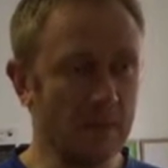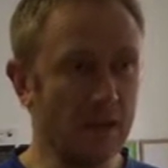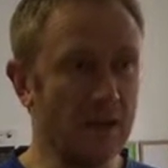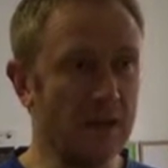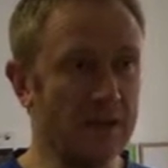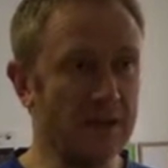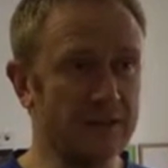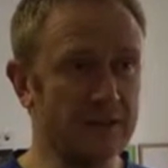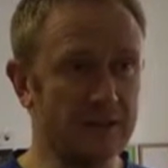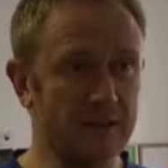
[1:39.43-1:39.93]
a
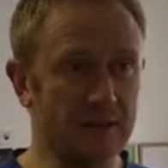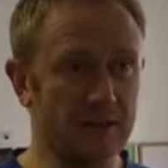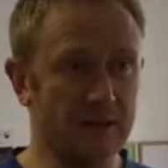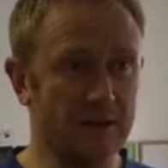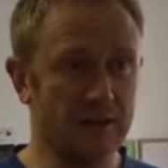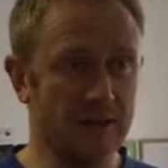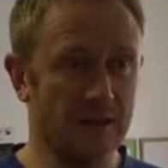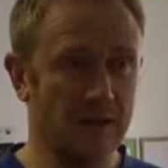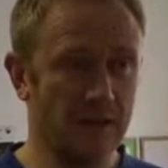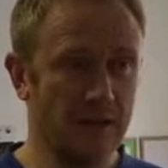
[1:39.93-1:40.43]
laser
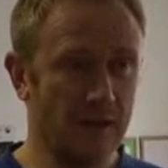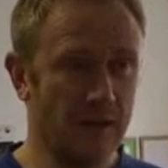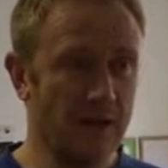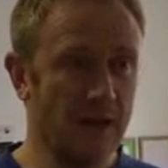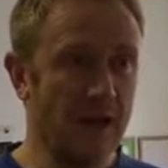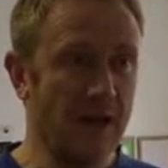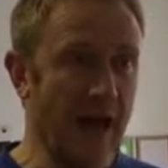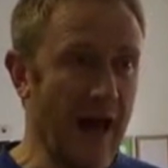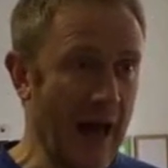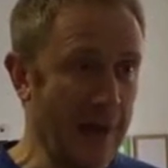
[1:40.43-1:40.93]
cutter,
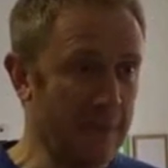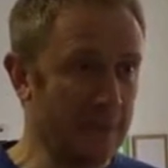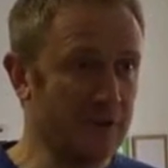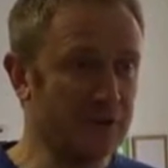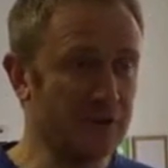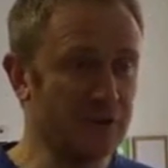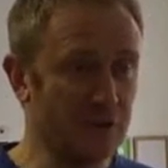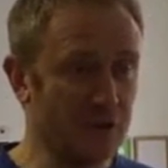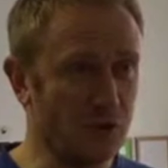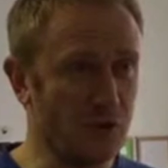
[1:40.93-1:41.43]

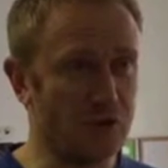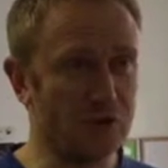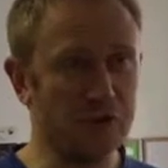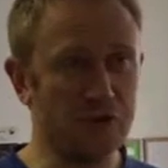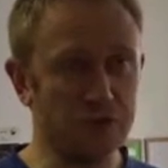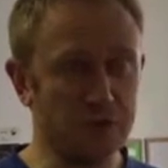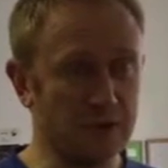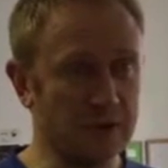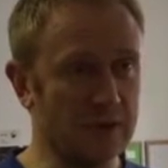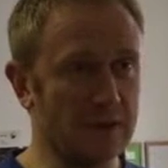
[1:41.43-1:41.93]
hammers, saws,
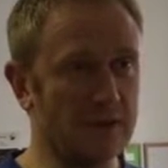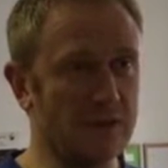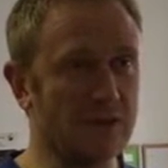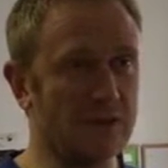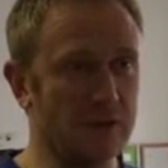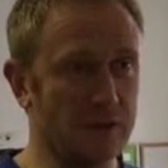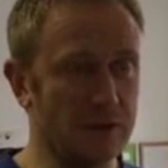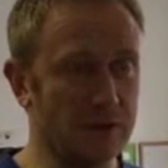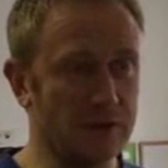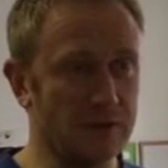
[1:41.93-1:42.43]
drills,
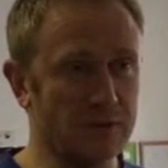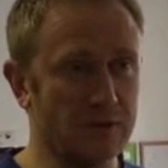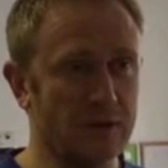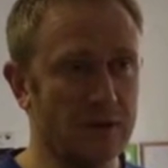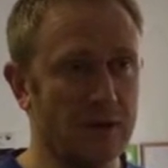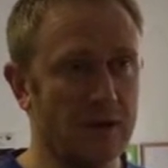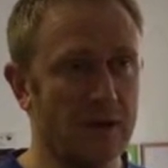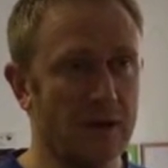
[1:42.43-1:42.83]
tools.